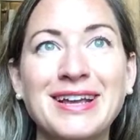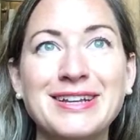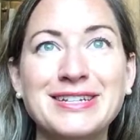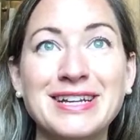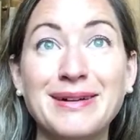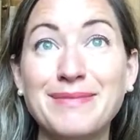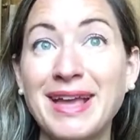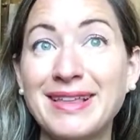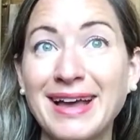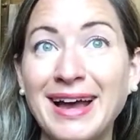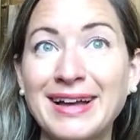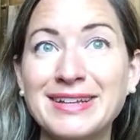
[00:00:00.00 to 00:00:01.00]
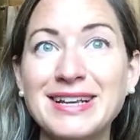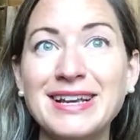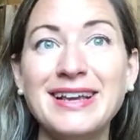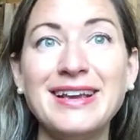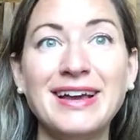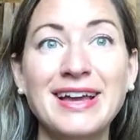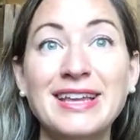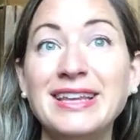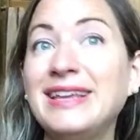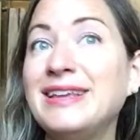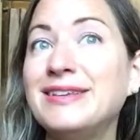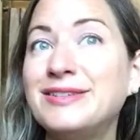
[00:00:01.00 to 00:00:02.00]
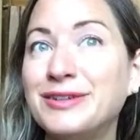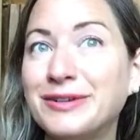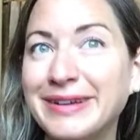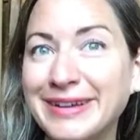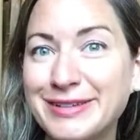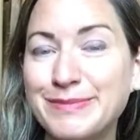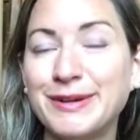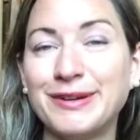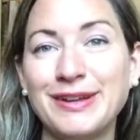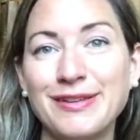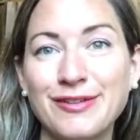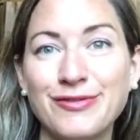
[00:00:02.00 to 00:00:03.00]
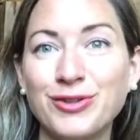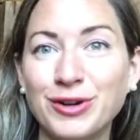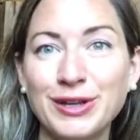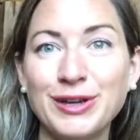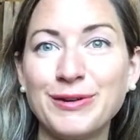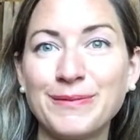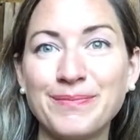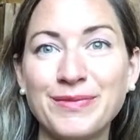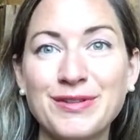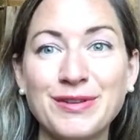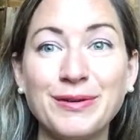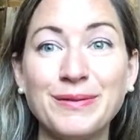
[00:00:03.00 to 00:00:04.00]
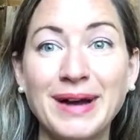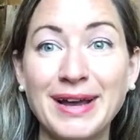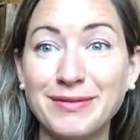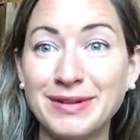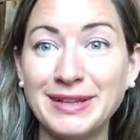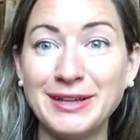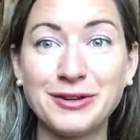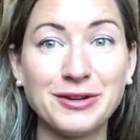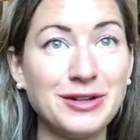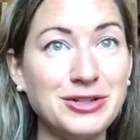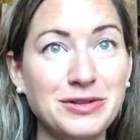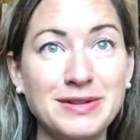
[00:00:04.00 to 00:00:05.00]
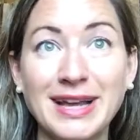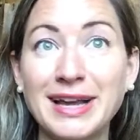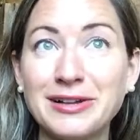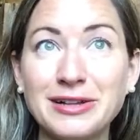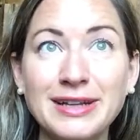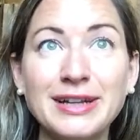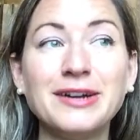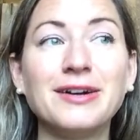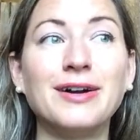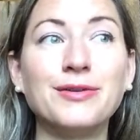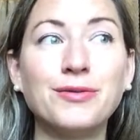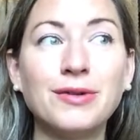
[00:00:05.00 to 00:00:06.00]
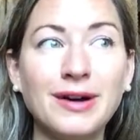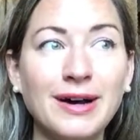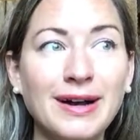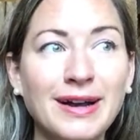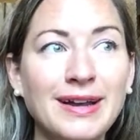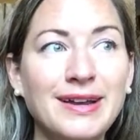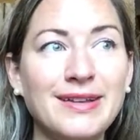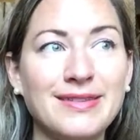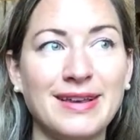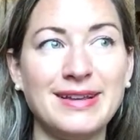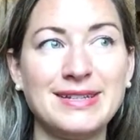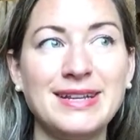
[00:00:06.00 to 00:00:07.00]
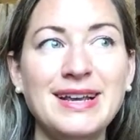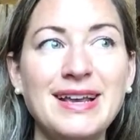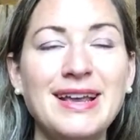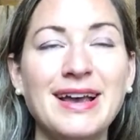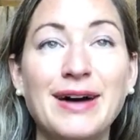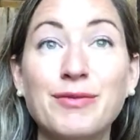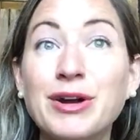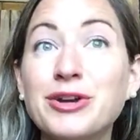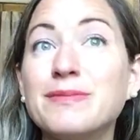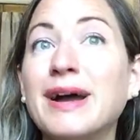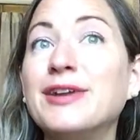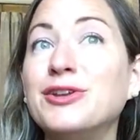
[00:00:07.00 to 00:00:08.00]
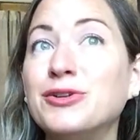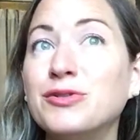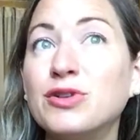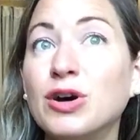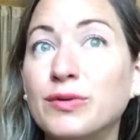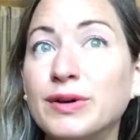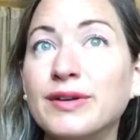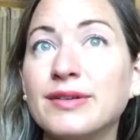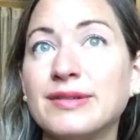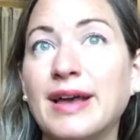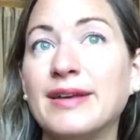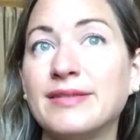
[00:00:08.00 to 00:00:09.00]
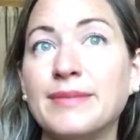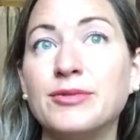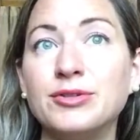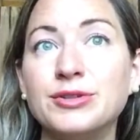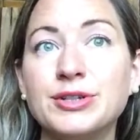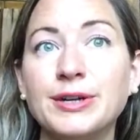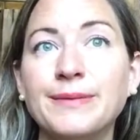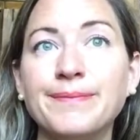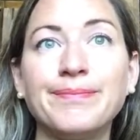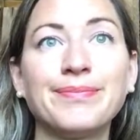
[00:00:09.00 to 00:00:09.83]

and make that an easier experience for you? So I really encourage you to get clear on what is it, what are my new goals as I'm older.